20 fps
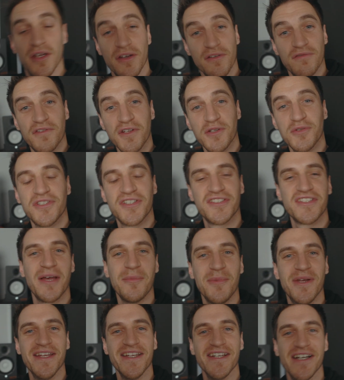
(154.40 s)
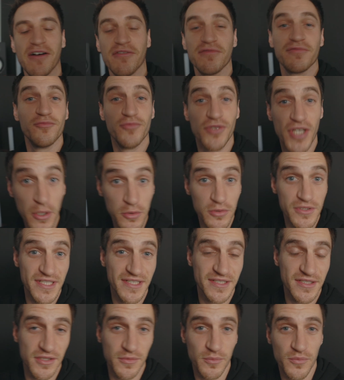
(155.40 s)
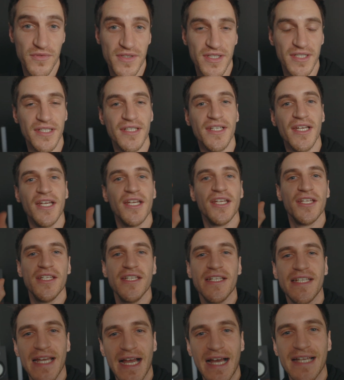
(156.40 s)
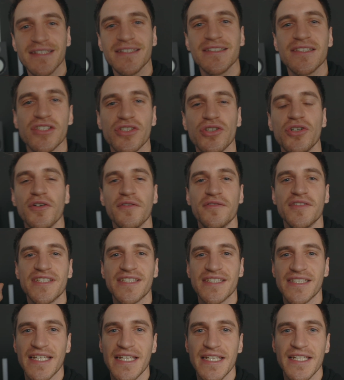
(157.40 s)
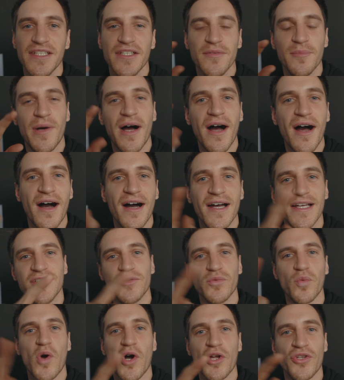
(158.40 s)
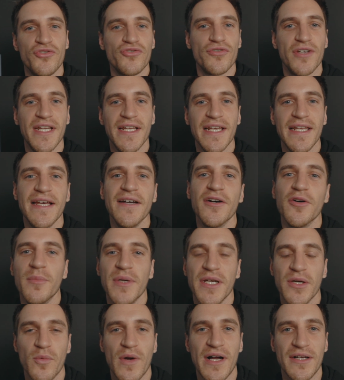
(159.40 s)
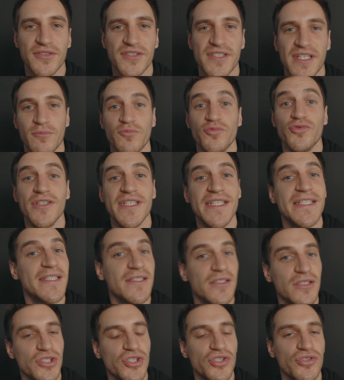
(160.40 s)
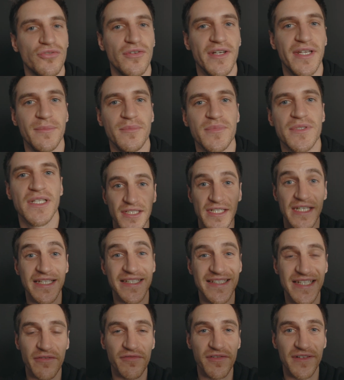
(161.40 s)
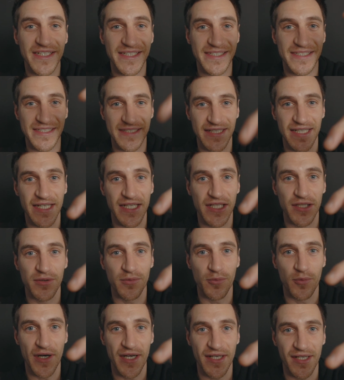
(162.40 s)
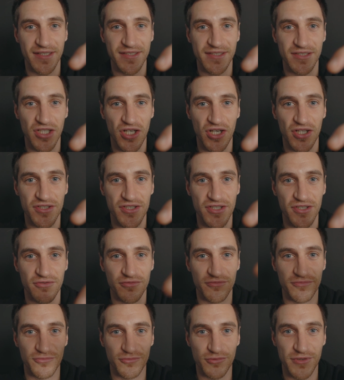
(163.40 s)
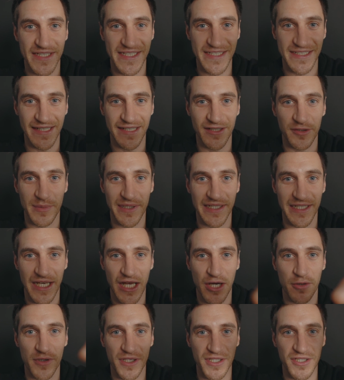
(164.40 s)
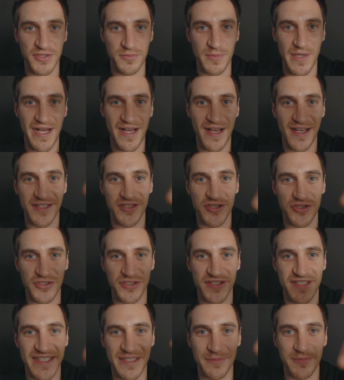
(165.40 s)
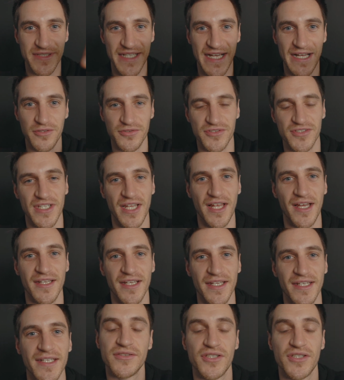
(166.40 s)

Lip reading: Future Sam here. I've noticed something. You can sort of see my eyes wandering a little bit whilst I'm reading the script. You can definitely see when I start to read a little bit lower because my eyes just dip down slightly.